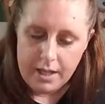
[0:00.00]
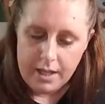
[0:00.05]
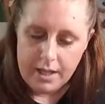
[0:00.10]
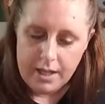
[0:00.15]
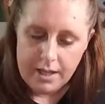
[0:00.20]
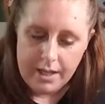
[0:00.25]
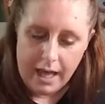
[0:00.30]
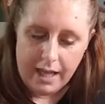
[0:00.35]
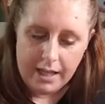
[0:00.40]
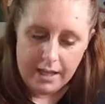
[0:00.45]

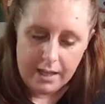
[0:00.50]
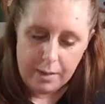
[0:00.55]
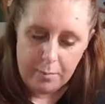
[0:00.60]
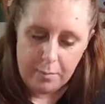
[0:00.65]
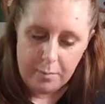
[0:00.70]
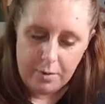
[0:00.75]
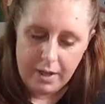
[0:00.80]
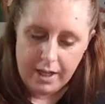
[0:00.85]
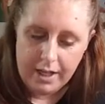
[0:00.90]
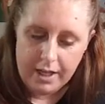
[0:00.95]
that lip
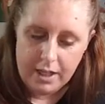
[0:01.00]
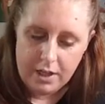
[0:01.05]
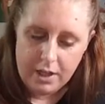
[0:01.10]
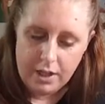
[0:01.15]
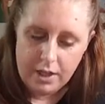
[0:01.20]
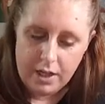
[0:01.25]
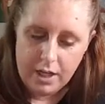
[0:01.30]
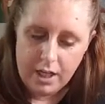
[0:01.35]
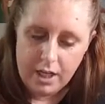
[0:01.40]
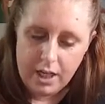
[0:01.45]

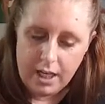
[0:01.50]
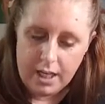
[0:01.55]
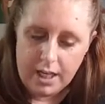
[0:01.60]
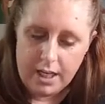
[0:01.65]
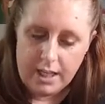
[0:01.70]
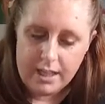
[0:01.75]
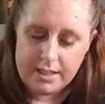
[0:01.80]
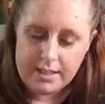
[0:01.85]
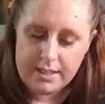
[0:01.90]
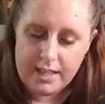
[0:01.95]
liner
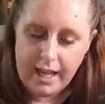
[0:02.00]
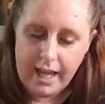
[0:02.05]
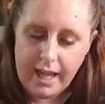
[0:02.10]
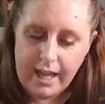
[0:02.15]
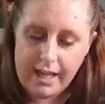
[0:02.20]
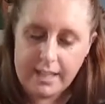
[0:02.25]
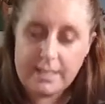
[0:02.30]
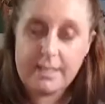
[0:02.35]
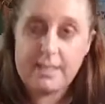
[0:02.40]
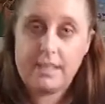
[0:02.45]
is
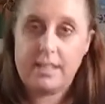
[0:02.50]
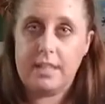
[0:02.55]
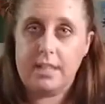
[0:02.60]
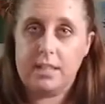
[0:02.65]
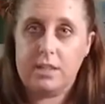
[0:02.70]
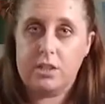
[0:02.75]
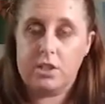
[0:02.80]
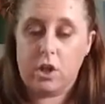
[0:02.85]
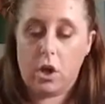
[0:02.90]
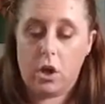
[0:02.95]

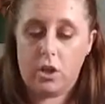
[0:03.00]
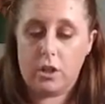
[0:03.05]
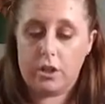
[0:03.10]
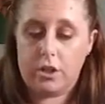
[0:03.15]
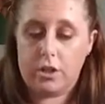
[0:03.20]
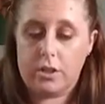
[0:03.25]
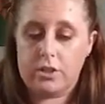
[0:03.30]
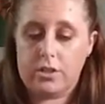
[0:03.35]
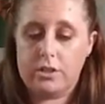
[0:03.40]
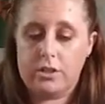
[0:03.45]

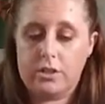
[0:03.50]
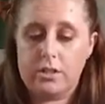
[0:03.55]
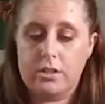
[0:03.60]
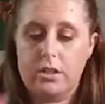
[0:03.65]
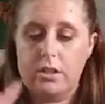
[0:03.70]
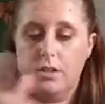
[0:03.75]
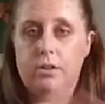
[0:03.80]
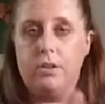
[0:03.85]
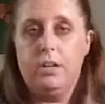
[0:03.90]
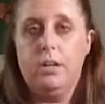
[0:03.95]
$18.
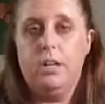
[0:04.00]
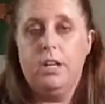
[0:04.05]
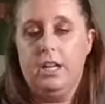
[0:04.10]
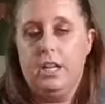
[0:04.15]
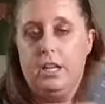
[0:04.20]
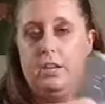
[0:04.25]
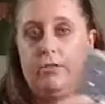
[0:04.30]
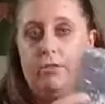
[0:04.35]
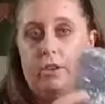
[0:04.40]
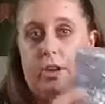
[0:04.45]

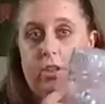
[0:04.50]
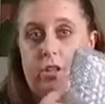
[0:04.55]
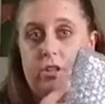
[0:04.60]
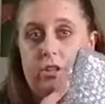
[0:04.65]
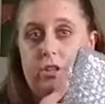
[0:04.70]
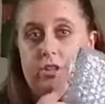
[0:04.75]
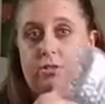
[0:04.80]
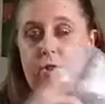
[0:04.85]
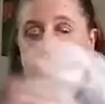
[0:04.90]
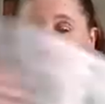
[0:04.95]
It
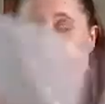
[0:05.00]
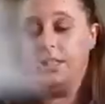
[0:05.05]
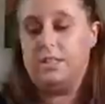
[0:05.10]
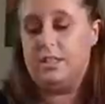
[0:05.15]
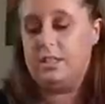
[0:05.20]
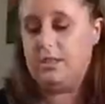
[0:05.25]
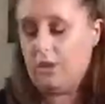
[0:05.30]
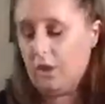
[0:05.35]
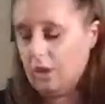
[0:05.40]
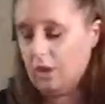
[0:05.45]
values for
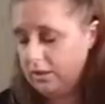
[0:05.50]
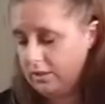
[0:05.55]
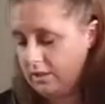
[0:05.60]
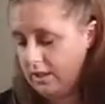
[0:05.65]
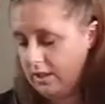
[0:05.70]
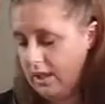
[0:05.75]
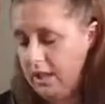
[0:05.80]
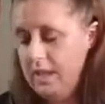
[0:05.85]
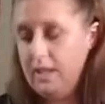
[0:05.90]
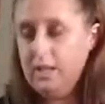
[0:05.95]
$18.
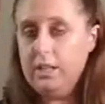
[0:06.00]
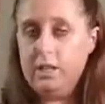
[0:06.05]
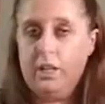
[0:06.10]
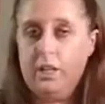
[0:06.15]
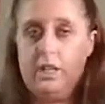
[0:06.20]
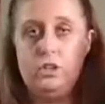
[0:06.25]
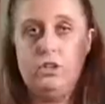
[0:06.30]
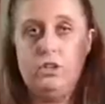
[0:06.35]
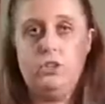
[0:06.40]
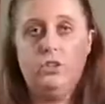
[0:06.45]

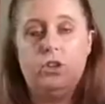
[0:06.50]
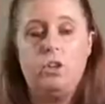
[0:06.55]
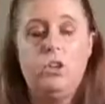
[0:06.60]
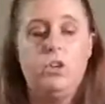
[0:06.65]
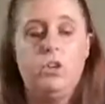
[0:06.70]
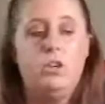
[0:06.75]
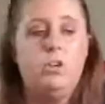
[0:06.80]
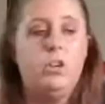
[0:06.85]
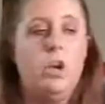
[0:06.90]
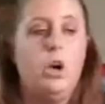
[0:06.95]
And just so
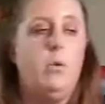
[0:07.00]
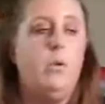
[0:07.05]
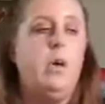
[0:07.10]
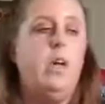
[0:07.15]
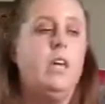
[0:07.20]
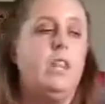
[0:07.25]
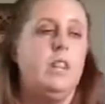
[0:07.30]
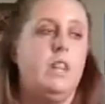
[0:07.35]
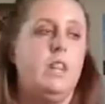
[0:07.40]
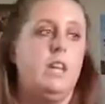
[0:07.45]
you know,
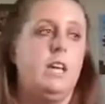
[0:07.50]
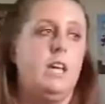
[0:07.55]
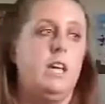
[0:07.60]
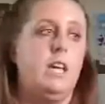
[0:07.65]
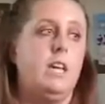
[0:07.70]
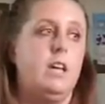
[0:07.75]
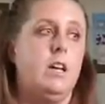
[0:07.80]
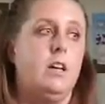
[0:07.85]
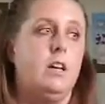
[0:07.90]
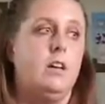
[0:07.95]

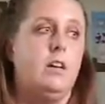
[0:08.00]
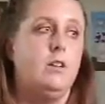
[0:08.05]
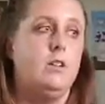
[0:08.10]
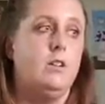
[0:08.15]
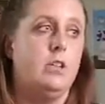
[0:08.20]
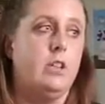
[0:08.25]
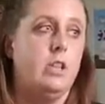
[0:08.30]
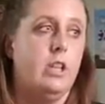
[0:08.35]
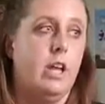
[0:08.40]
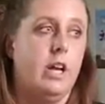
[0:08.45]
the
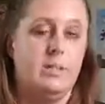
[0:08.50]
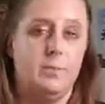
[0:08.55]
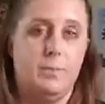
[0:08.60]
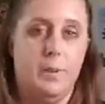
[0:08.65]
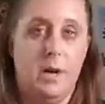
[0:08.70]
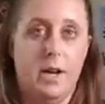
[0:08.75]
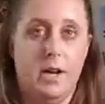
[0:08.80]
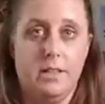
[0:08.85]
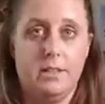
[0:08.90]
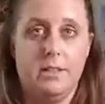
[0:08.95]
Luxe
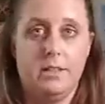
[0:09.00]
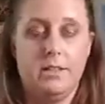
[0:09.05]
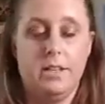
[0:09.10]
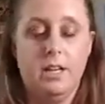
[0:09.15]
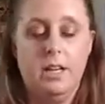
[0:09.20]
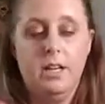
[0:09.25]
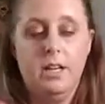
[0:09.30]
box,